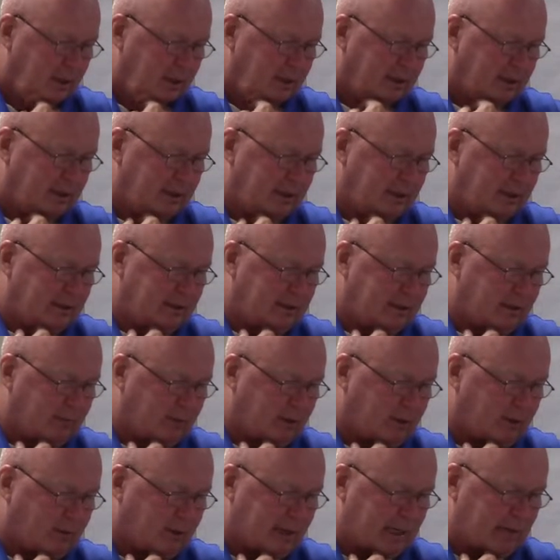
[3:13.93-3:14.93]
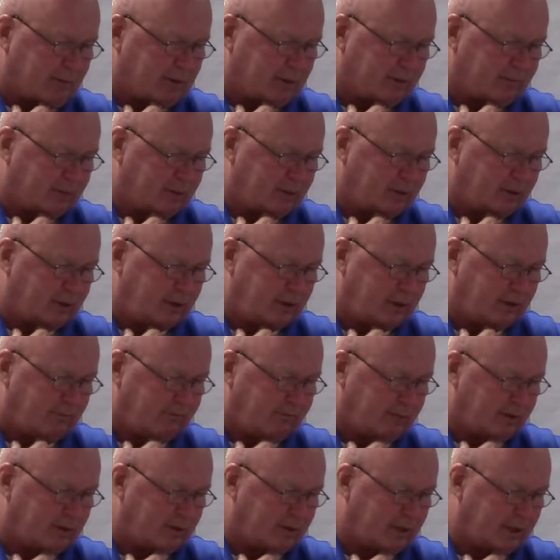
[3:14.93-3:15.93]
The NEC requirements for the
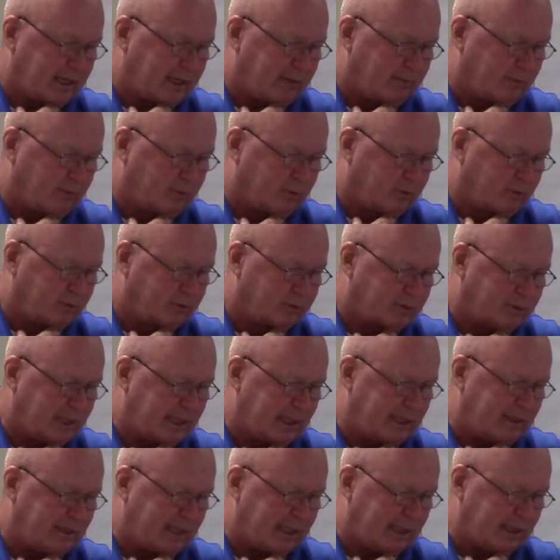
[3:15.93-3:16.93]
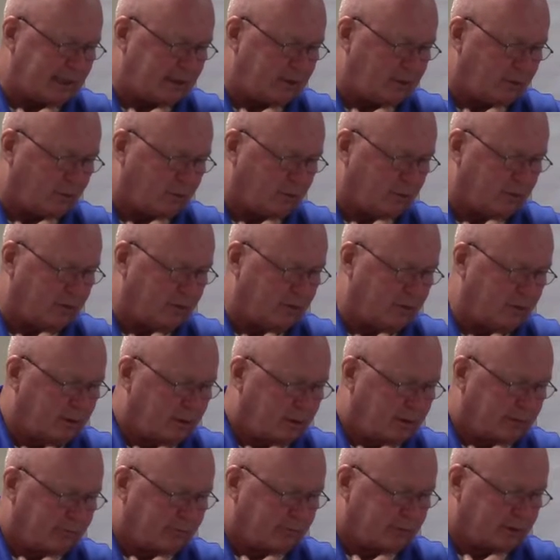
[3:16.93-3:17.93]
10-foot tap rule state that in order
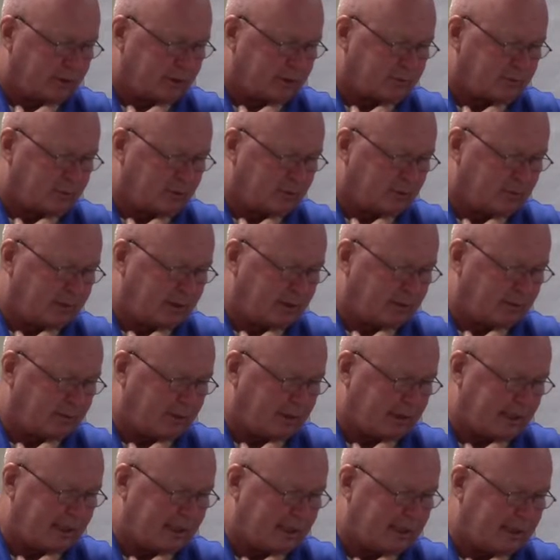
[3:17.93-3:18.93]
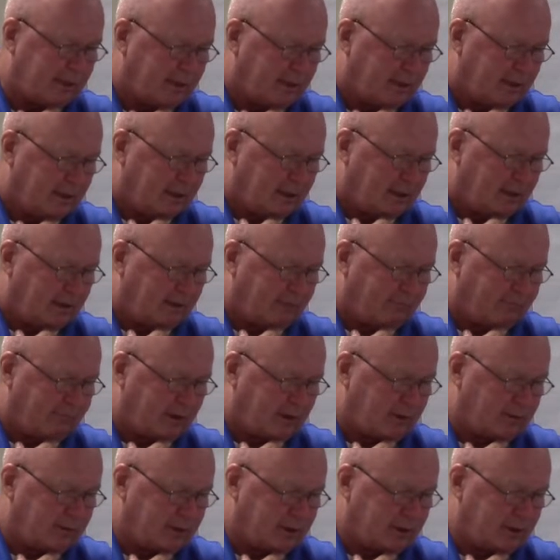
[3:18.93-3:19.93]
for this rule to be applied, the
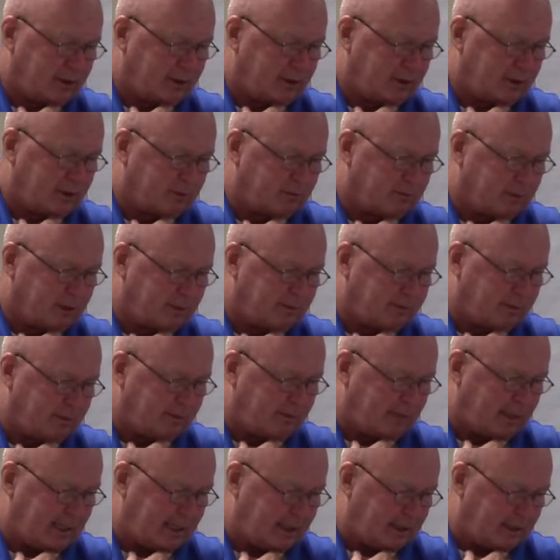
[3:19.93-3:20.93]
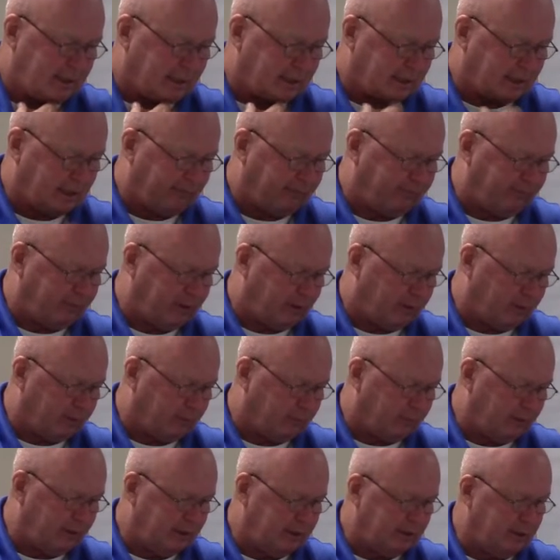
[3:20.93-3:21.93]
following conditions must be met. I'd like for y'all to
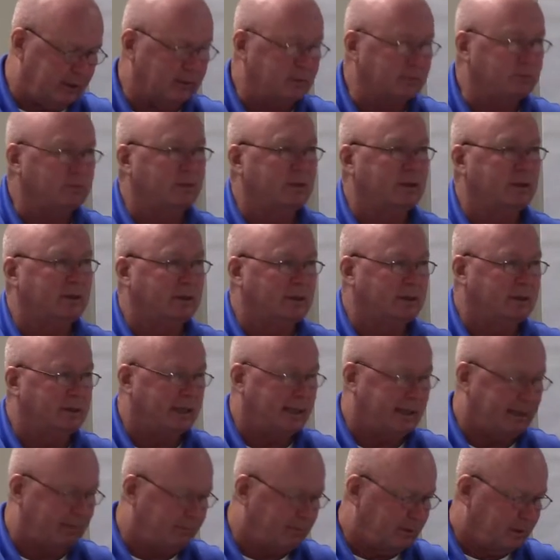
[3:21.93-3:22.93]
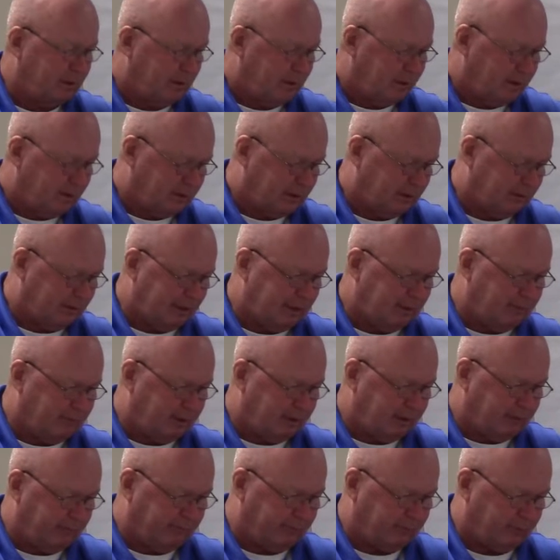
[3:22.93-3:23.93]
read that one at a time. Somebody
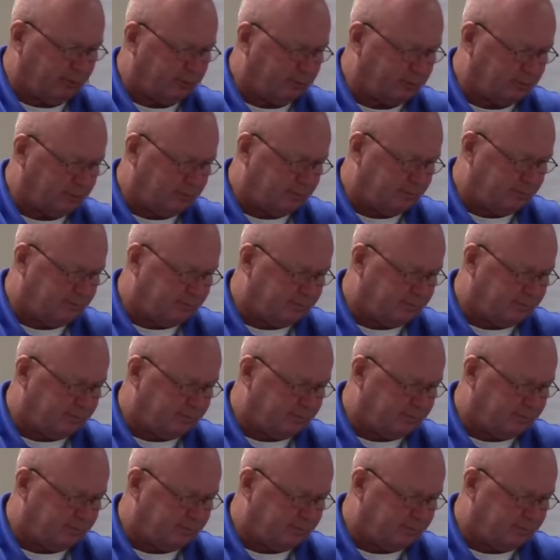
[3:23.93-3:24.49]
read the first one.